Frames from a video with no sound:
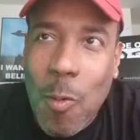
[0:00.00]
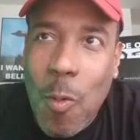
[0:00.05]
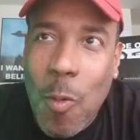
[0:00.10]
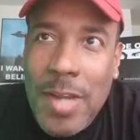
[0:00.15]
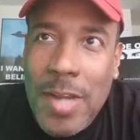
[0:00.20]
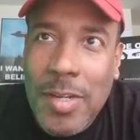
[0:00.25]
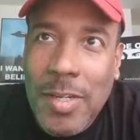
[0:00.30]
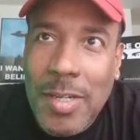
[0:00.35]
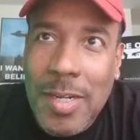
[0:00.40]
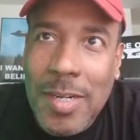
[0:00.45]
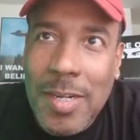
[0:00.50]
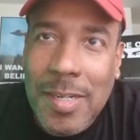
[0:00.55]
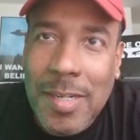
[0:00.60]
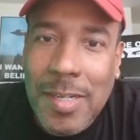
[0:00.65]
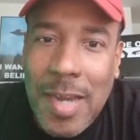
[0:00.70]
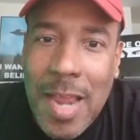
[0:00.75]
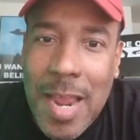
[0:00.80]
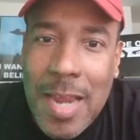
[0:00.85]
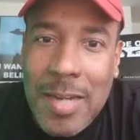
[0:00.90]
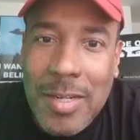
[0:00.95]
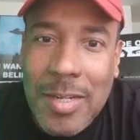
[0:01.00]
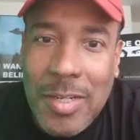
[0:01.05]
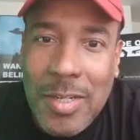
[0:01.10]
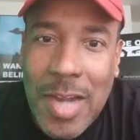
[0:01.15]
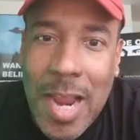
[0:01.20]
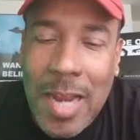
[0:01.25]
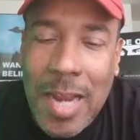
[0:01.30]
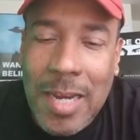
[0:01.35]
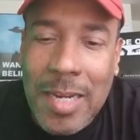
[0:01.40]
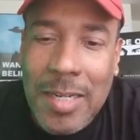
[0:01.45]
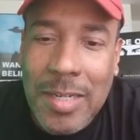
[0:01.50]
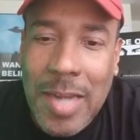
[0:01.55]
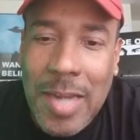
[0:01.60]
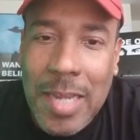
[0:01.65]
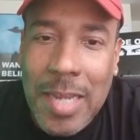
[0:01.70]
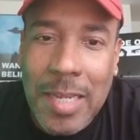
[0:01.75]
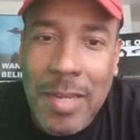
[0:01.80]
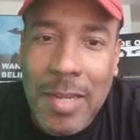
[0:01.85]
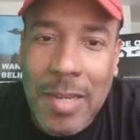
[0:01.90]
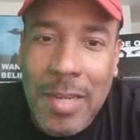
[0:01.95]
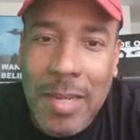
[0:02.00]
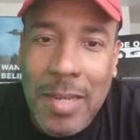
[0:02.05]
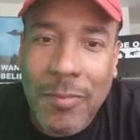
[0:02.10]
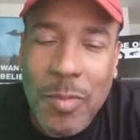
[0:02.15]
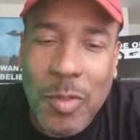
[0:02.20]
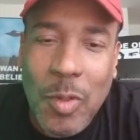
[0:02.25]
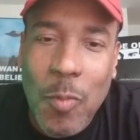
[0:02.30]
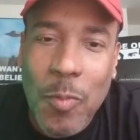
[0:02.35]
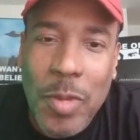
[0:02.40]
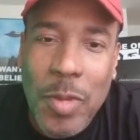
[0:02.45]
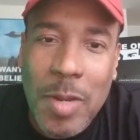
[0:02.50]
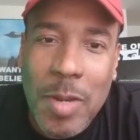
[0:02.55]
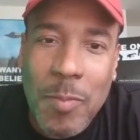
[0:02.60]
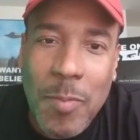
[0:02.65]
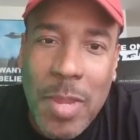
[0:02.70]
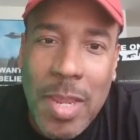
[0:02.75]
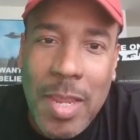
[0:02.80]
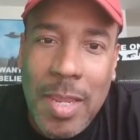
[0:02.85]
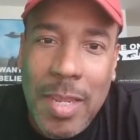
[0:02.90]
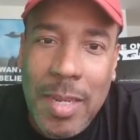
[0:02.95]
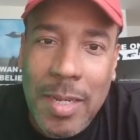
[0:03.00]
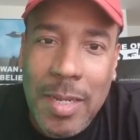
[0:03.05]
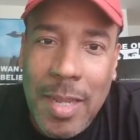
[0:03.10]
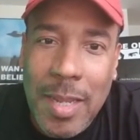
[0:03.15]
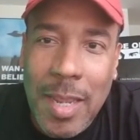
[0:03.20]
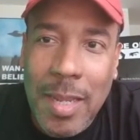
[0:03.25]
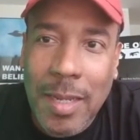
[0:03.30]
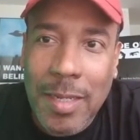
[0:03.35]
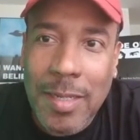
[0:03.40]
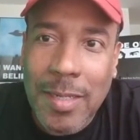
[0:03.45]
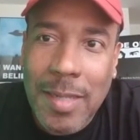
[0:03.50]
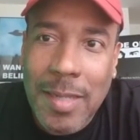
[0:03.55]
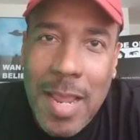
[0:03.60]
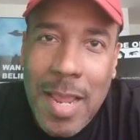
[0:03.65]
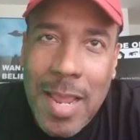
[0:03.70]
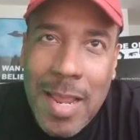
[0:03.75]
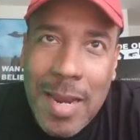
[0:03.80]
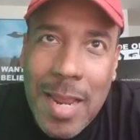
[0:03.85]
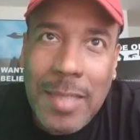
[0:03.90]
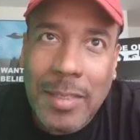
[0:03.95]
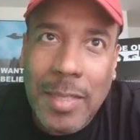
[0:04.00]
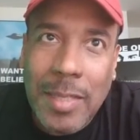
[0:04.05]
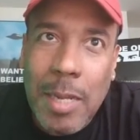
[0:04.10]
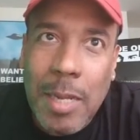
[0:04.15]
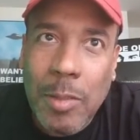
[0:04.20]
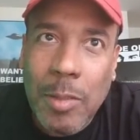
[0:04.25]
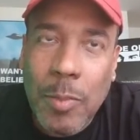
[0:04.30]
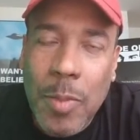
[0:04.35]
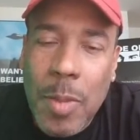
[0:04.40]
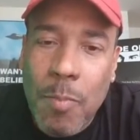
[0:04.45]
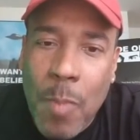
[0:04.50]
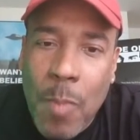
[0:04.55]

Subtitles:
question slash challenge I get from so many men, that because that seems to be